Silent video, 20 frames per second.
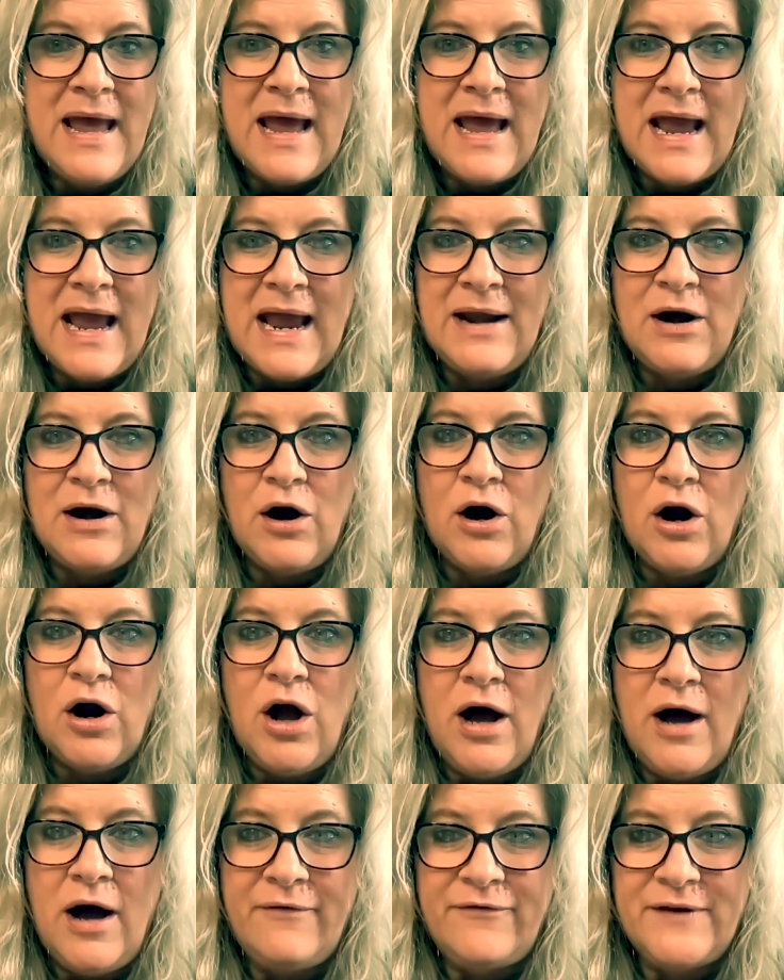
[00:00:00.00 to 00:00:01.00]
And our
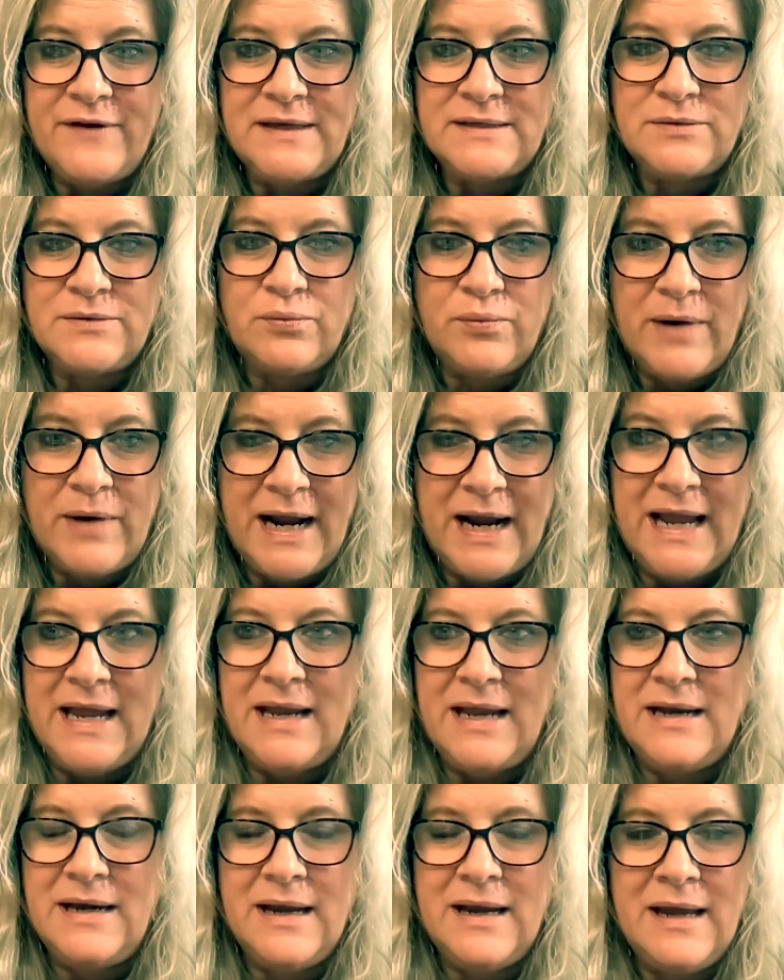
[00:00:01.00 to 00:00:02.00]
office
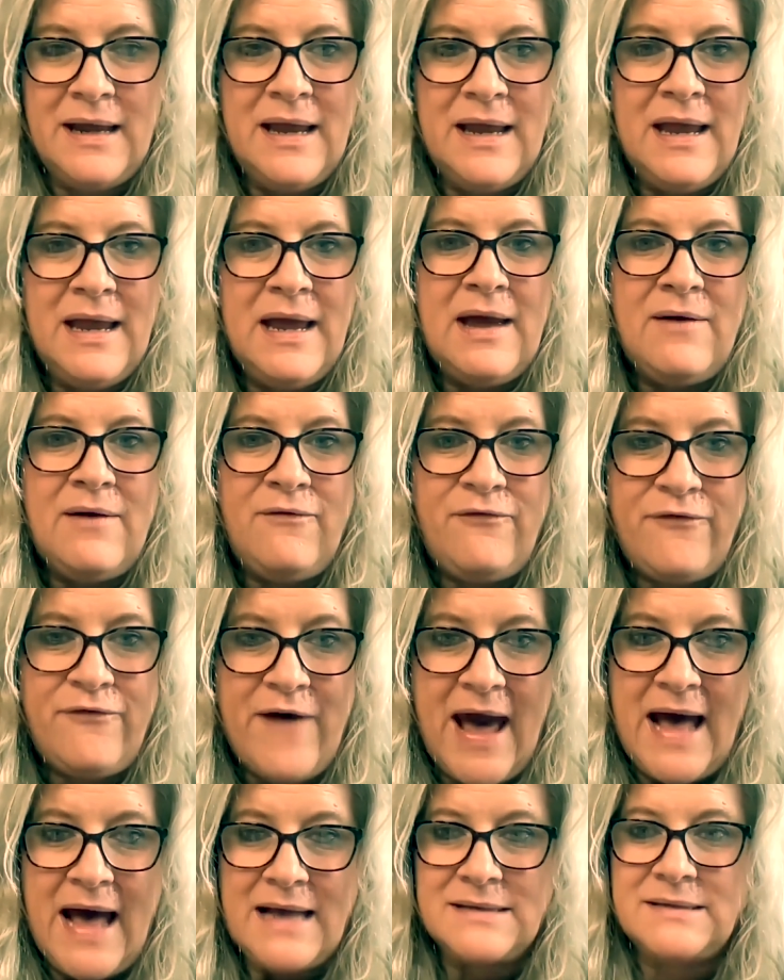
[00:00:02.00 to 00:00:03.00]
ran
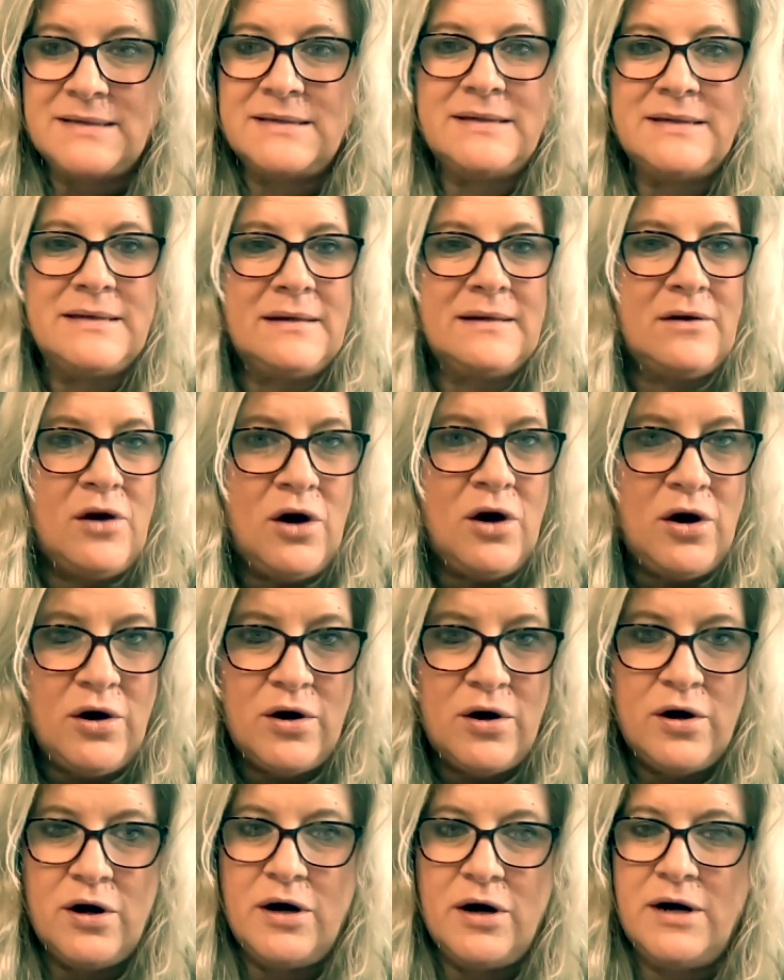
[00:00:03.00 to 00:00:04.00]
fast,
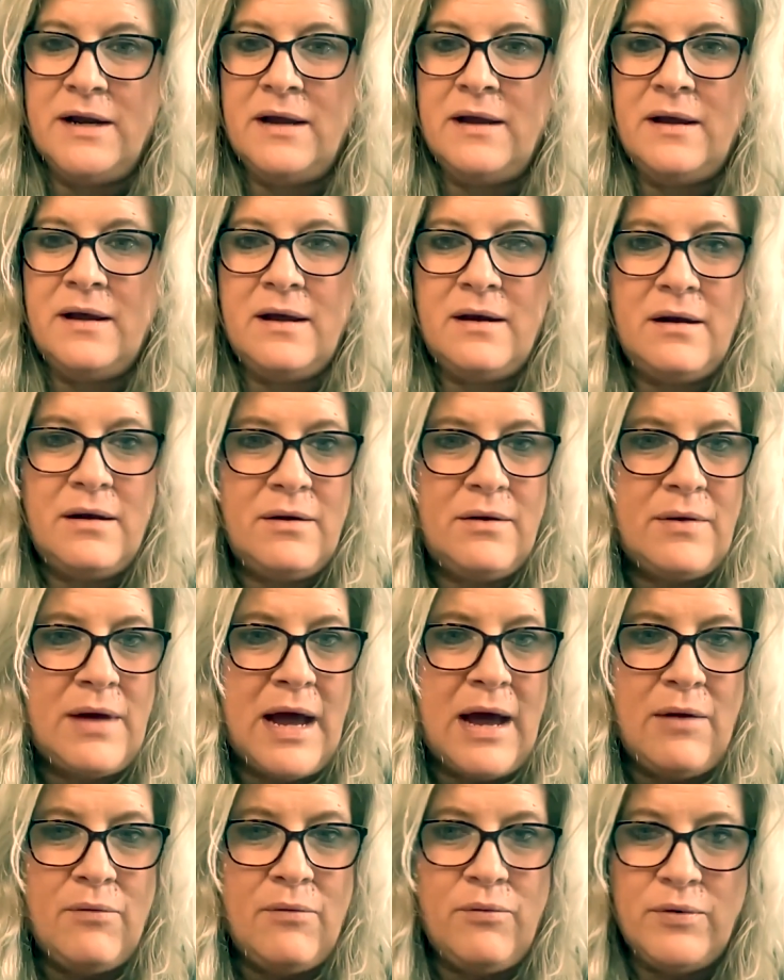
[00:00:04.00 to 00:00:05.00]
hard,
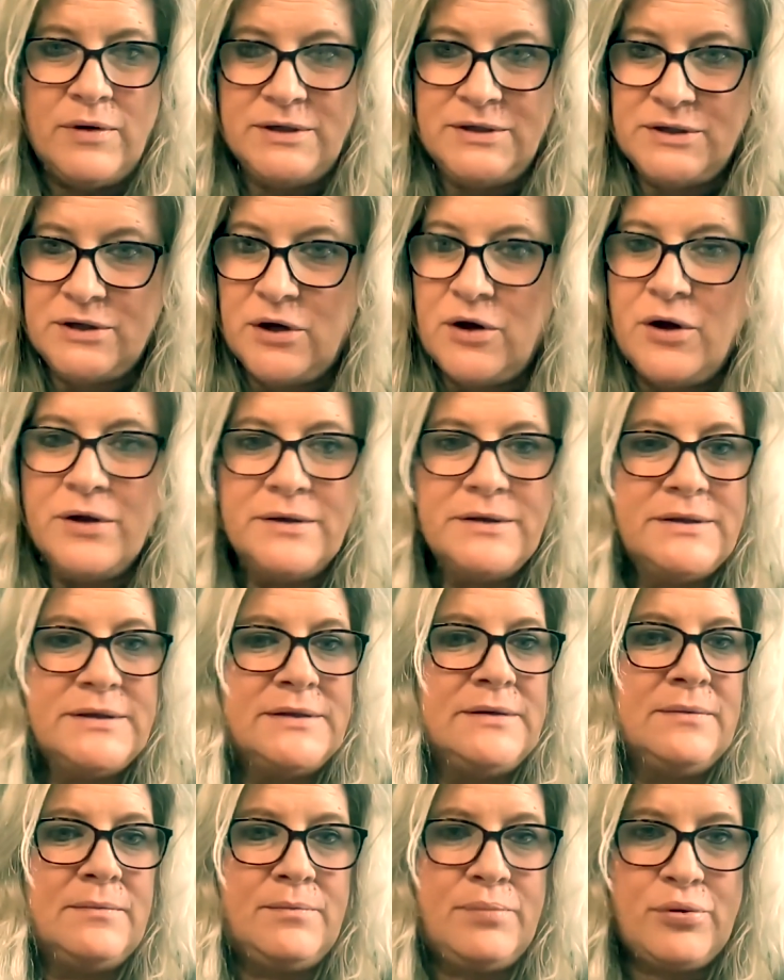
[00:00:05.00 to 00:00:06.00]

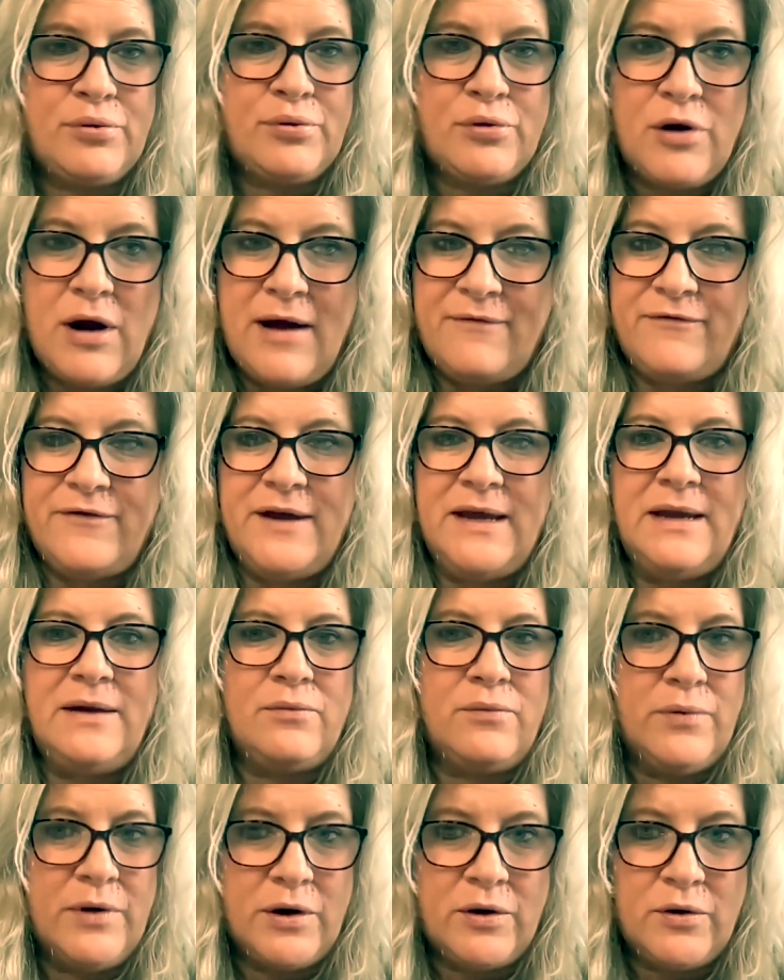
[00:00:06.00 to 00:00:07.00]
results, profit,
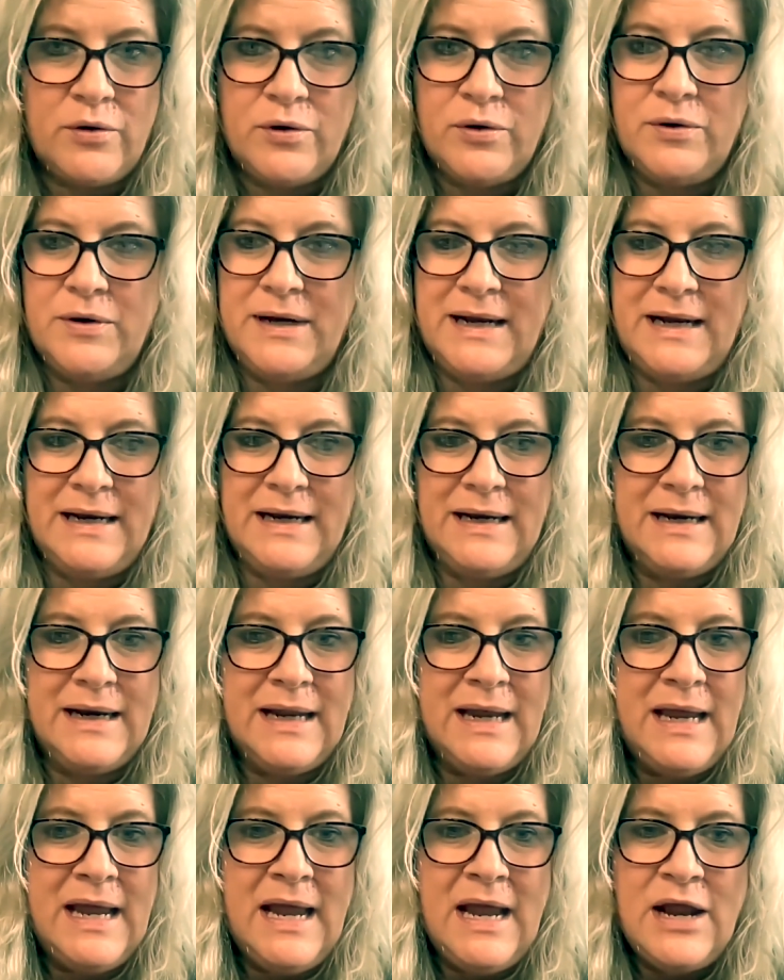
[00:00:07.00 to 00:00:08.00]
recruiting,
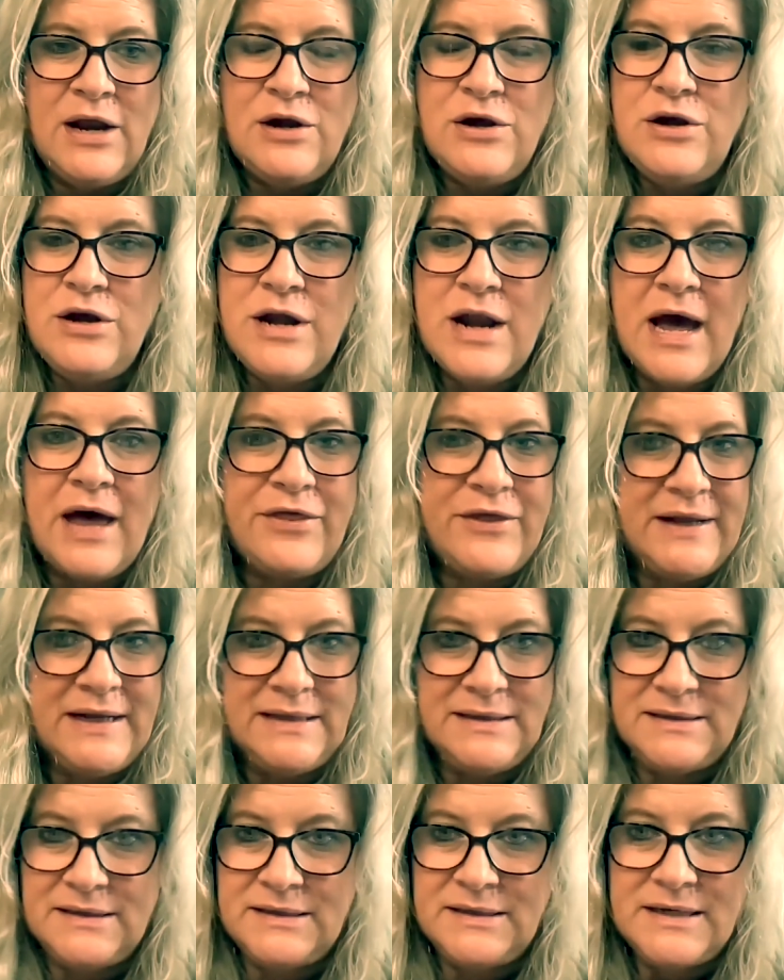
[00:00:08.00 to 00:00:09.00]

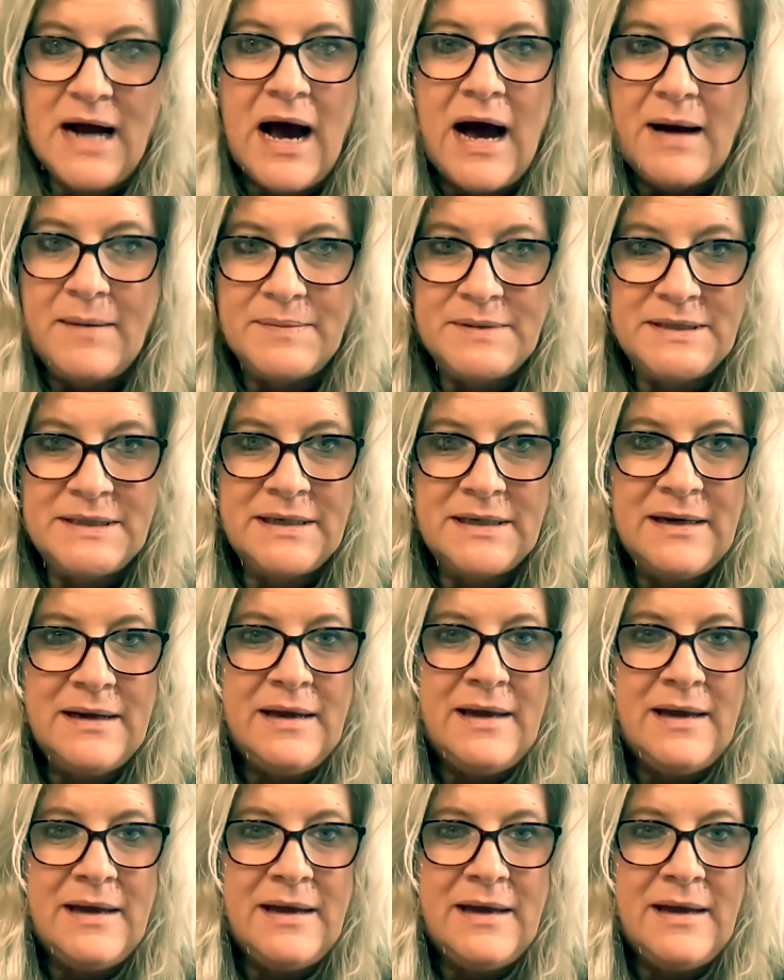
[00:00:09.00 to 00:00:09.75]
nothing stopped.